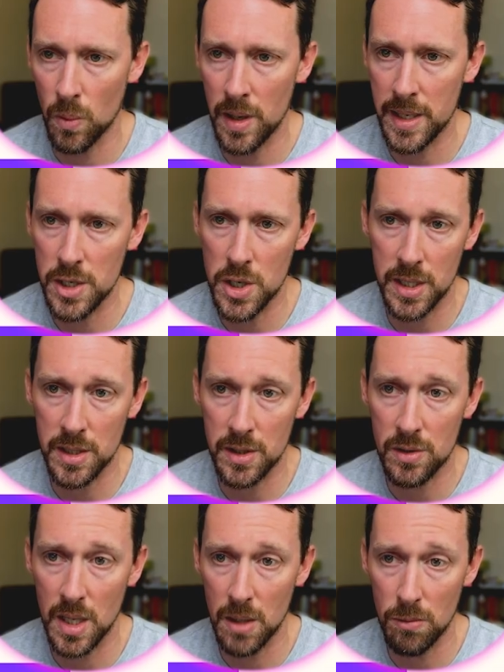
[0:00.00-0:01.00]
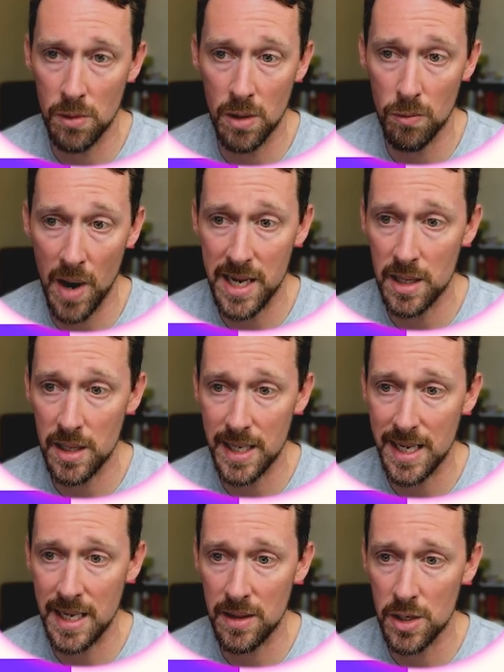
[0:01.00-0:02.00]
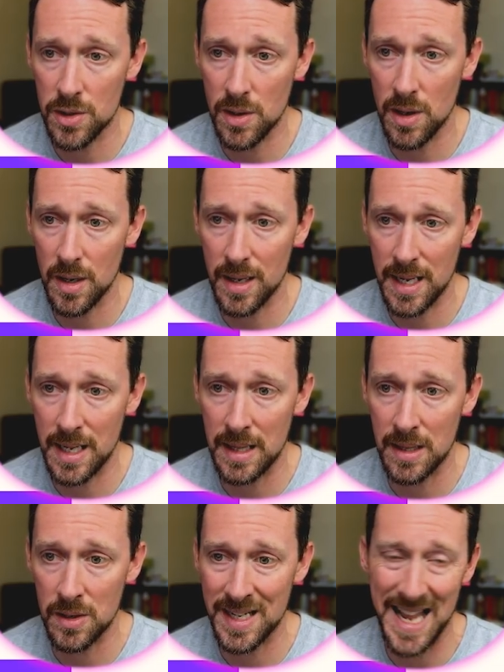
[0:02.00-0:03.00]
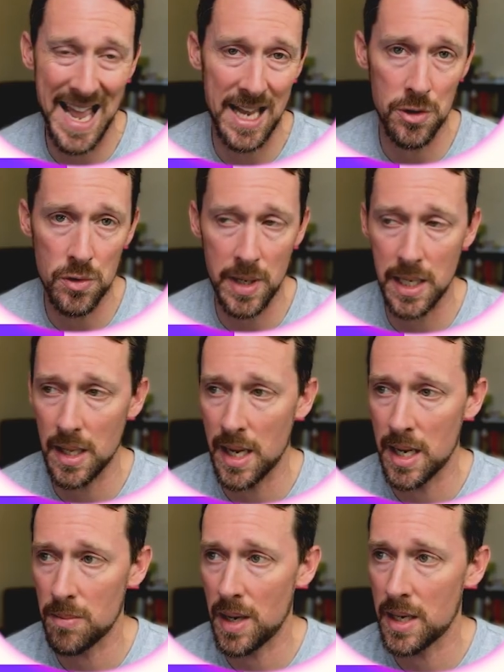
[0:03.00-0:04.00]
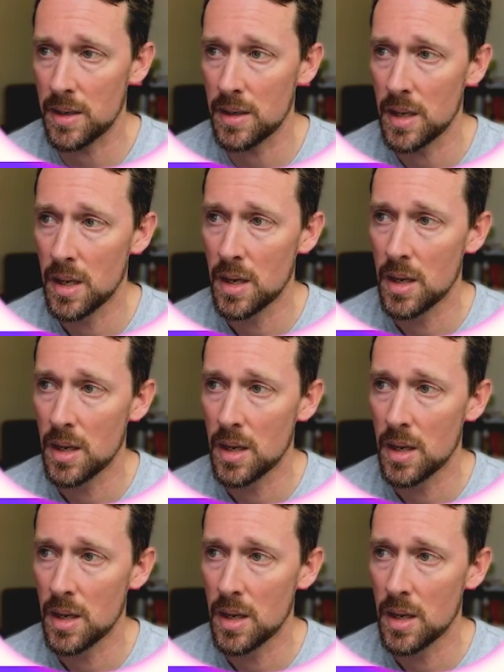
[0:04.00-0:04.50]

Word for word: One, you can just uh, right click in the chart and there's an add trend line button.